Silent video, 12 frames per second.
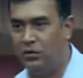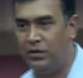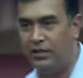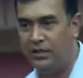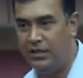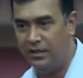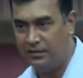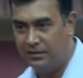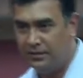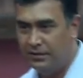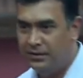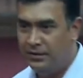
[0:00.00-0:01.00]
okay. clear?
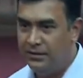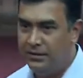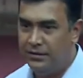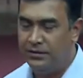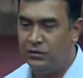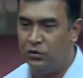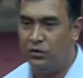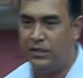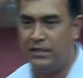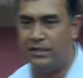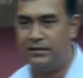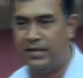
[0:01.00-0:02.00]
So,
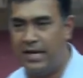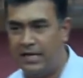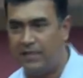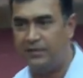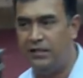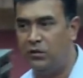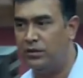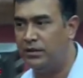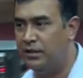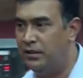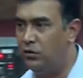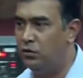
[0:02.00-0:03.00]
in the Sanger
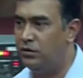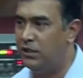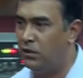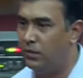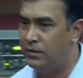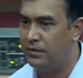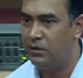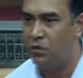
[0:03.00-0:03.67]
sequencing, you sequence the